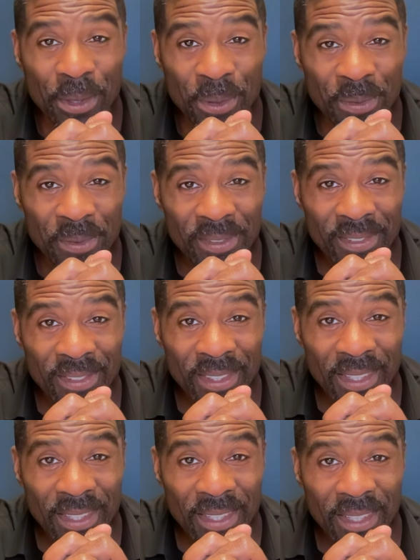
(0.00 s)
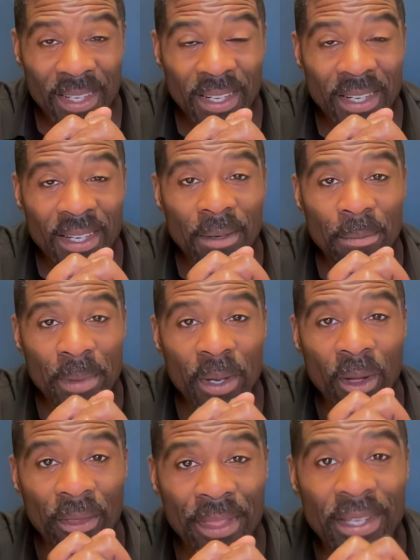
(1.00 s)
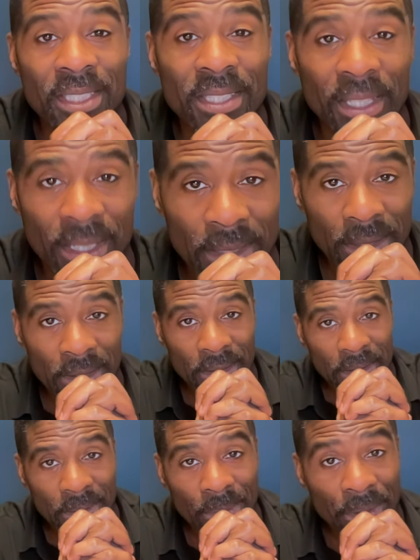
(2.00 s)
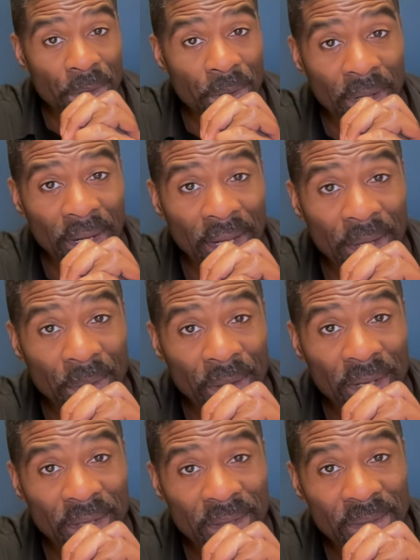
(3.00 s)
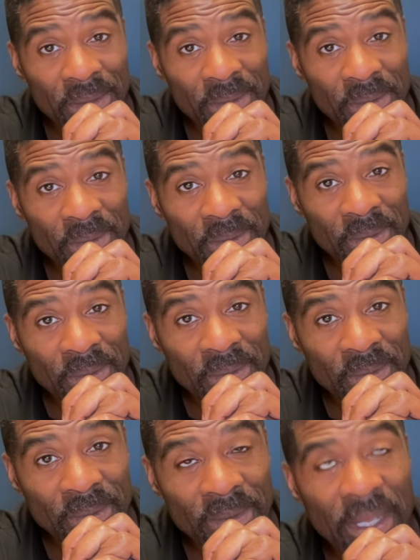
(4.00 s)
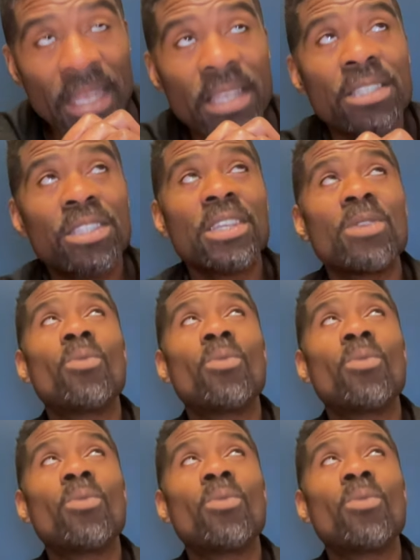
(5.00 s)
you, be authentic when you are angry. That is the